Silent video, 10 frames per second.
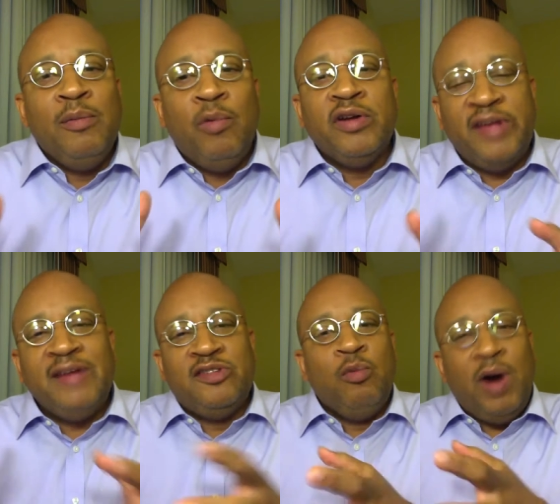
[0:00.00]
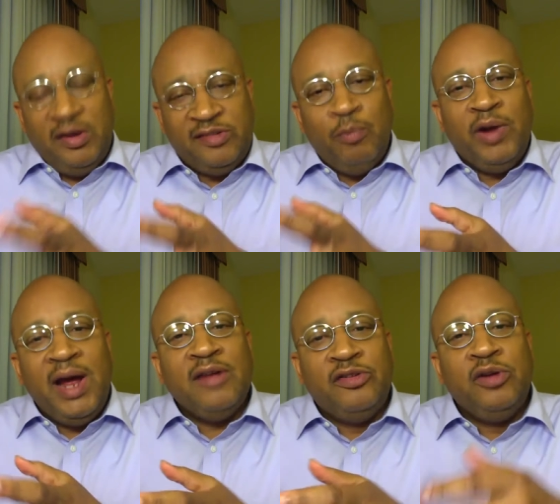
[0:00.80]
was as to why someone
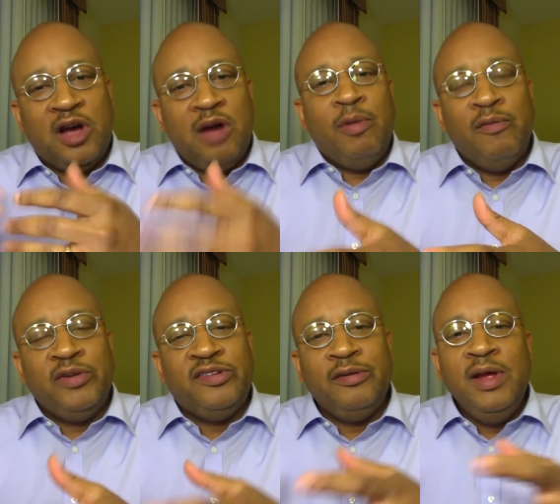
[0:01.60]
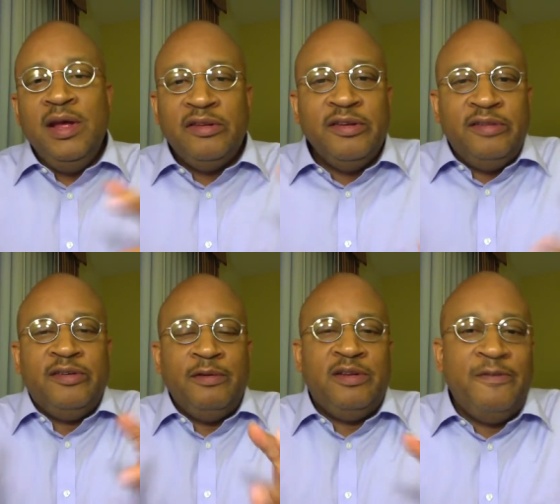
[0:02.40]
asked you to come over
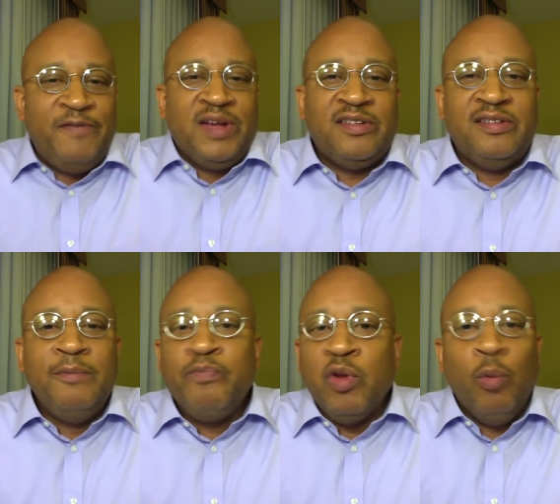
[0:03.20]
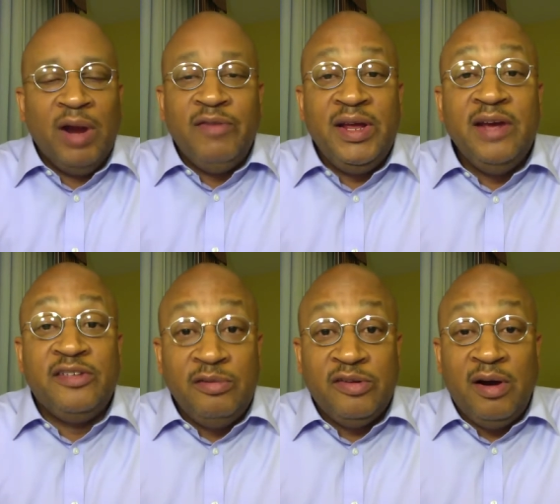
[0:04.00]
to fix whatever the
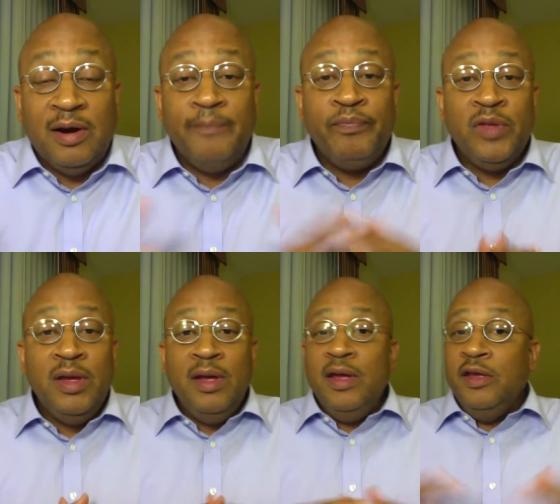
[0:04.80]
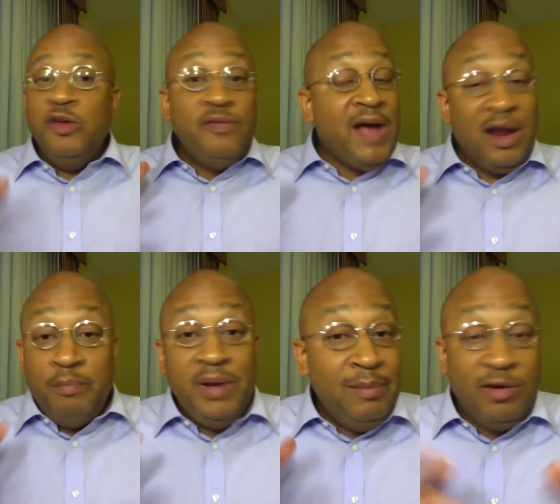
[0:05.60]
issues are. You've got to
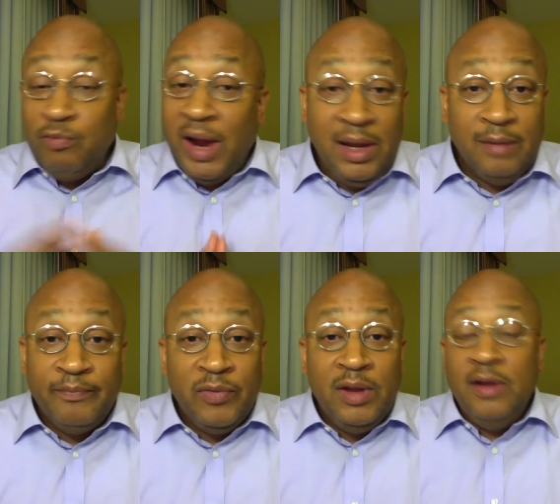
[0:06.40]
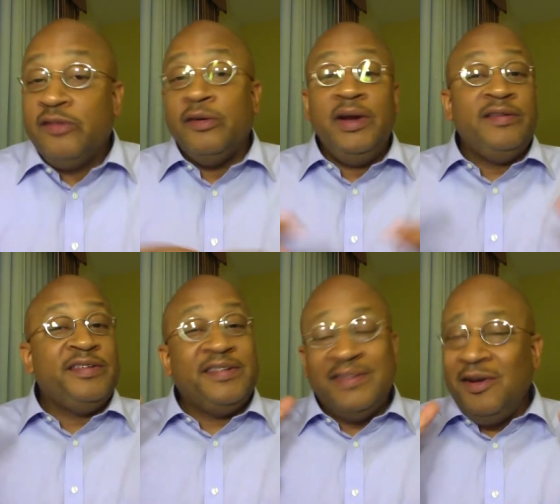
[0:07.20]
be able to write. So there's
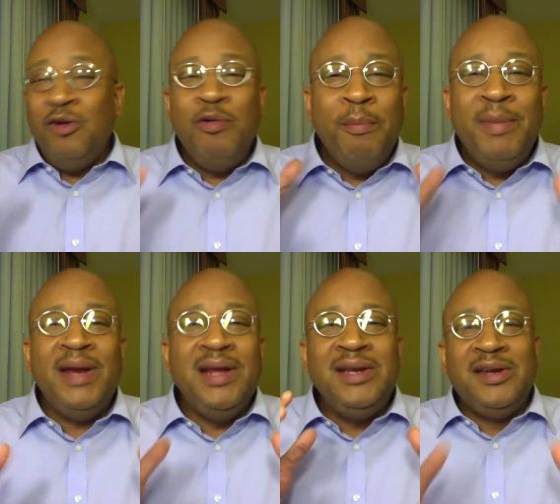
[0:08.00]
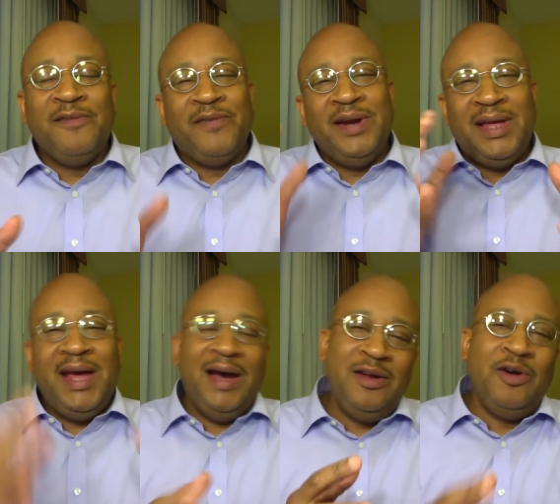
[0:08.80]
so many different
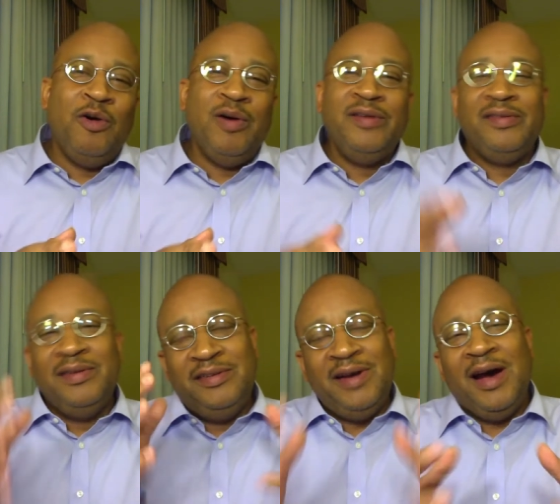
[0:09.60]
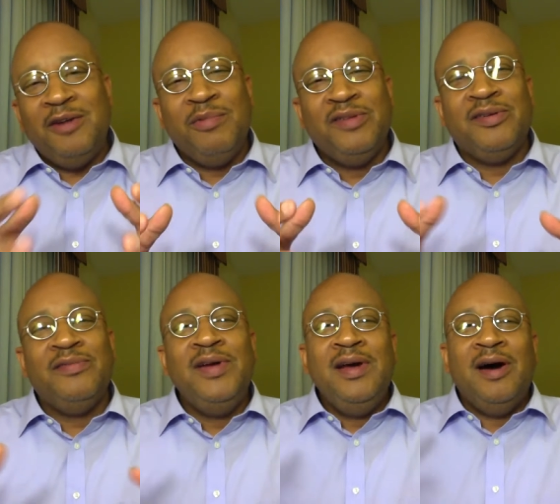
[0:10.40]
categories and genres
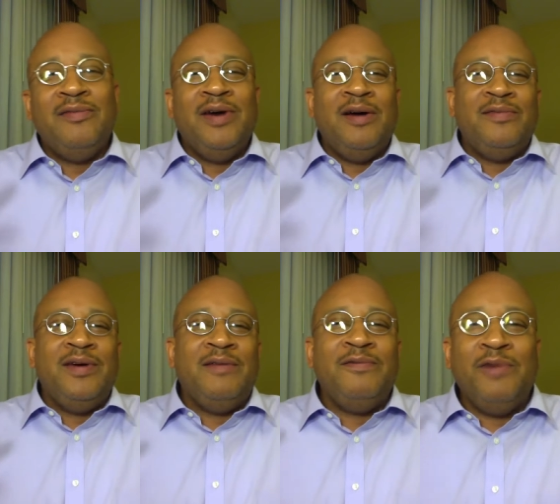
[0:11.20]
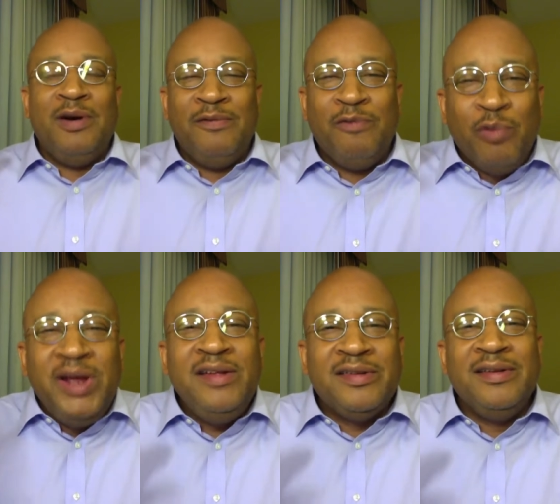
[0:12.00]
of
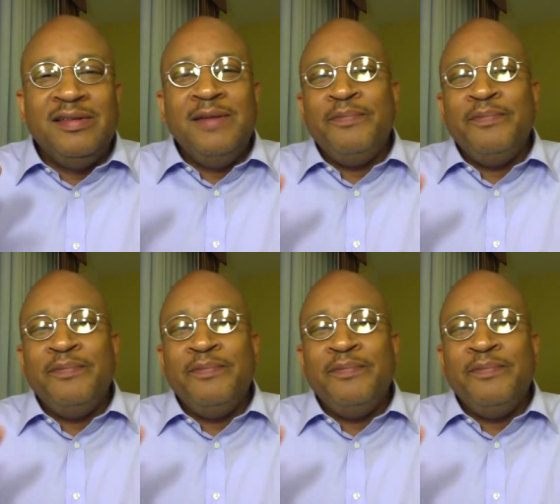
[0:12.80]
reasons